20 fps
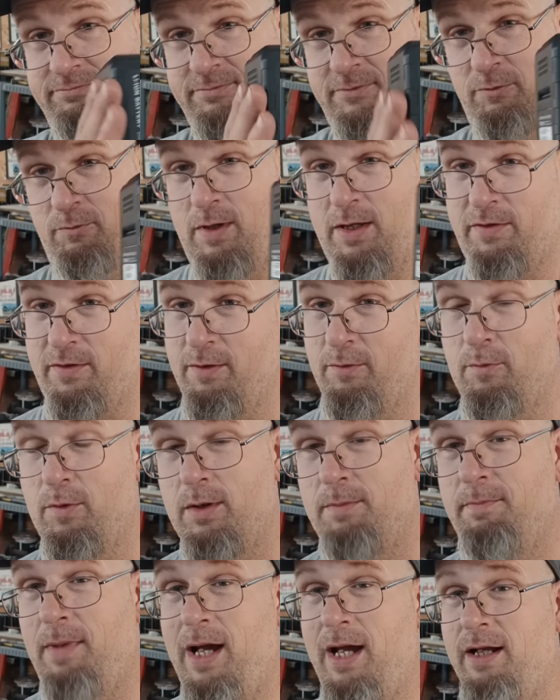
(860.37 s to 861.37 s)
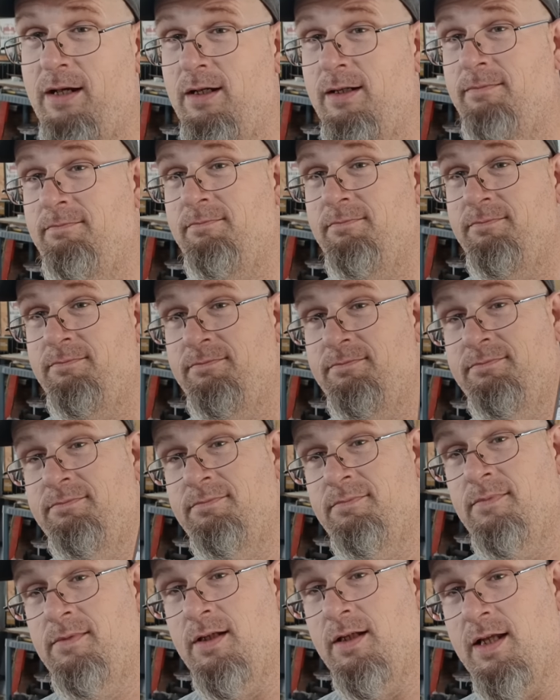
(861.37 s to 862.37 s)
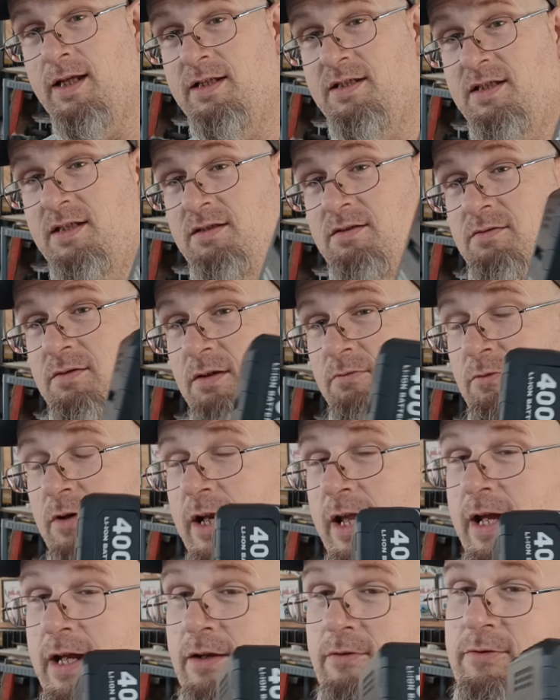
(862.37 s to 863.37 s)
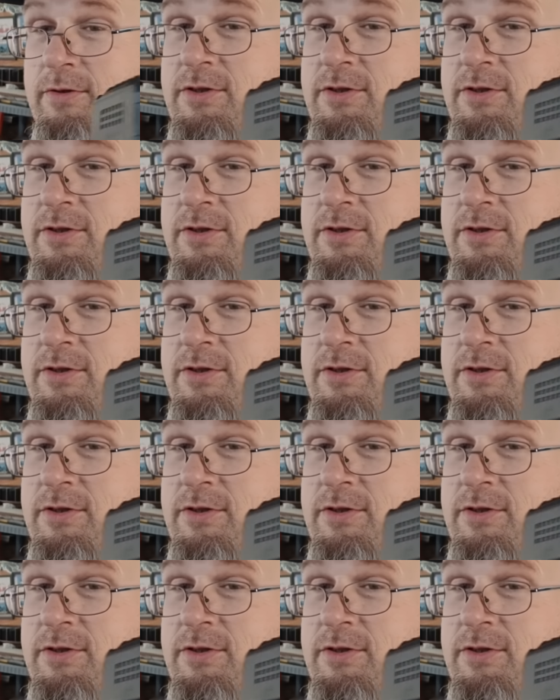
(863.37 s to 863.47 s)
went through 1 battery. This is the one I had on the